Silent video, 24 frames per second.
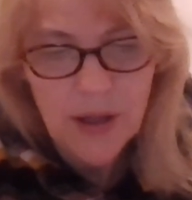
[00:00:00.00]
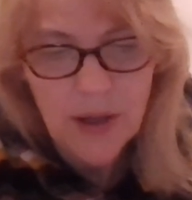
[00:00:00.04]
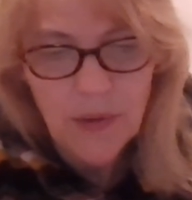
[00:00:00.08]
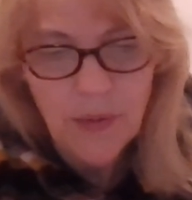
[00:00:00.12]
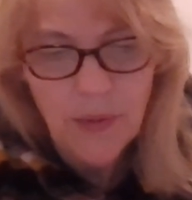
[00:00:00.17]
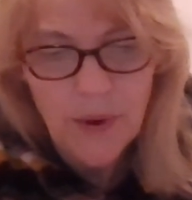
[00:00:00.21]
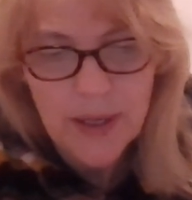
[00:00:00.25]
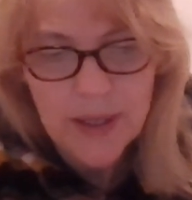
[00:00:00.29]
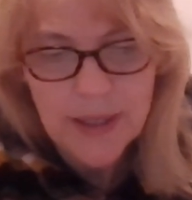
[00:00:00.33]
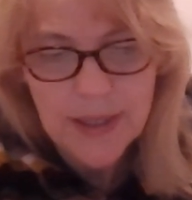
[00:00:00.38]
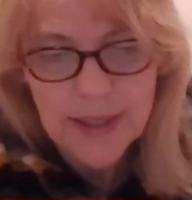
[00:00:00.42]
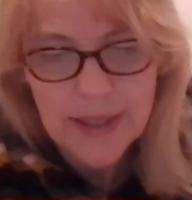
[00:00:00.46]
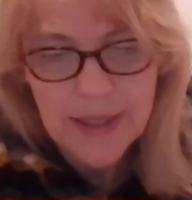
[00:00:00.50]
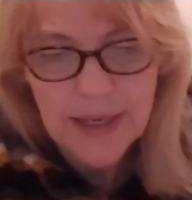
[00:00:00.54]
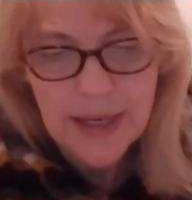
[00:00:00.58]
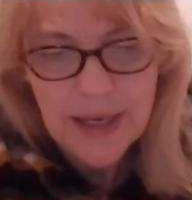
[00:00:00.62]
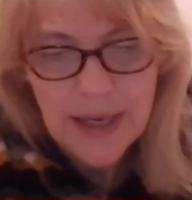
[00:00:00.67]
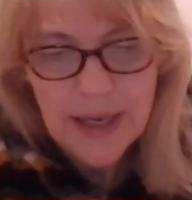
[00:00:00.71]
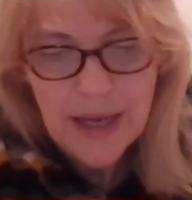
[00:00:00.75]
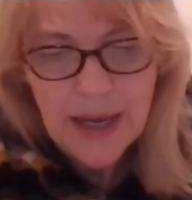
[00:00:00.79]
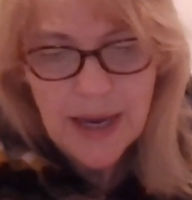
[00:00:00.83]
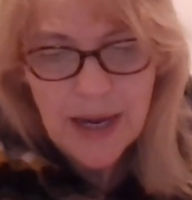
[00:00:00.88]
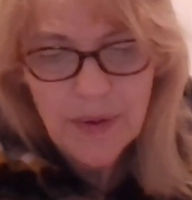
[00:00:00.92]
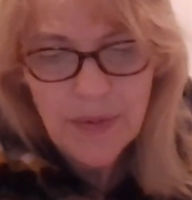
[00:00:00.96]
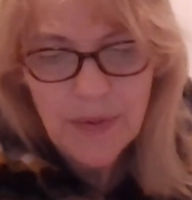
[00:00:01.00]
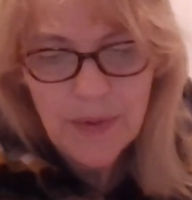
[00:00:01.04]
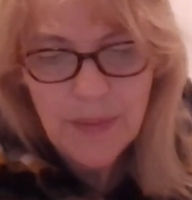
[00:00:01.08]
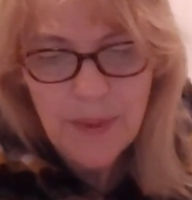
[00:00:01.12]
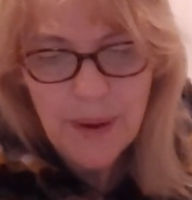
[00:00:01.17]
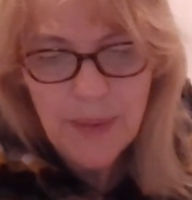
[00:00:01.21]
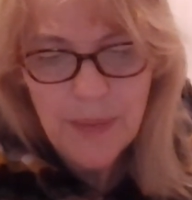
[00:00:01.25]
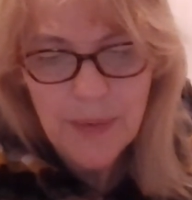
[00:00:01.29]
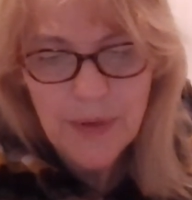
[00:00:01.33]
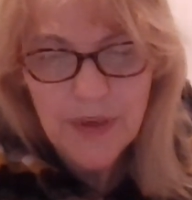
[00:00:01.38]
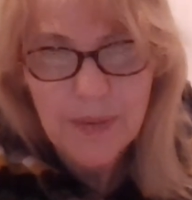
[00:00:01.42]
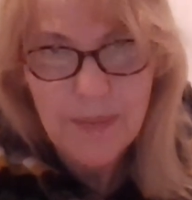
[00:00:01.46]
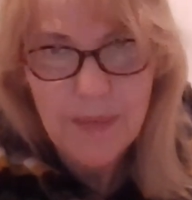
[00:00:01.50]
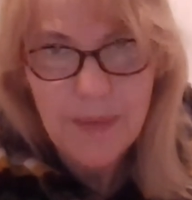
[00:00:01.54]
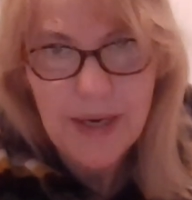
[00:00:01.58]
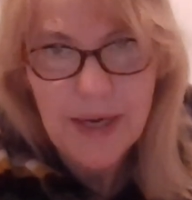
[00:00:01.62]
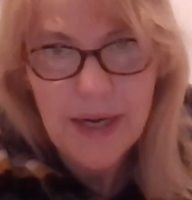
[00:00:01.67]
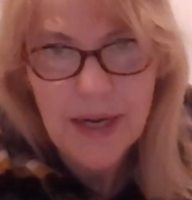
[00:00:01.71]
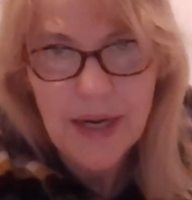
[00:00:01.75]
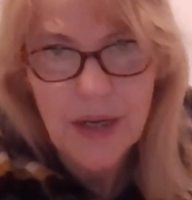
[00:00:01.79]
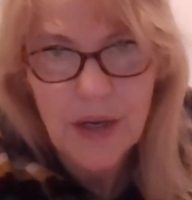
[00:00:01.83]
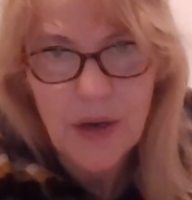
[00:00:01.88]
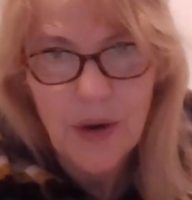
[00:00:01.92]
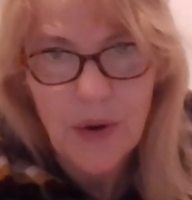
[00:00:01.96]
at once. I remembered a
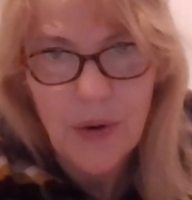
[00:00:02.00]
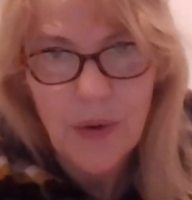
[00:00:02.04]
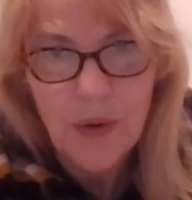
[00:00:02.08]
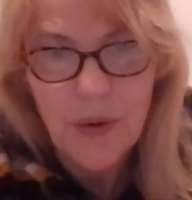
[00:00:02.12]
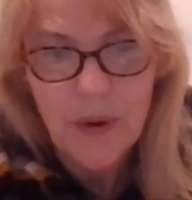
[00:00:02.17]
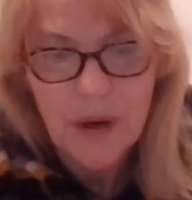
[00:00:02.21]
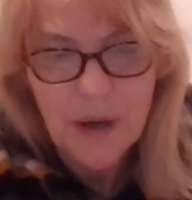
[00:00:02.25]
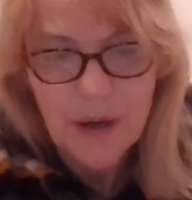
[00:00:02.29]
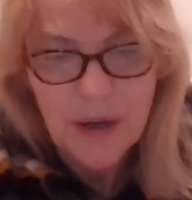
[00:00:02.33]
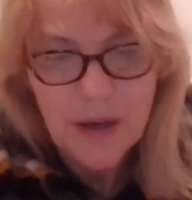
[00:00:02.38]
minute ago.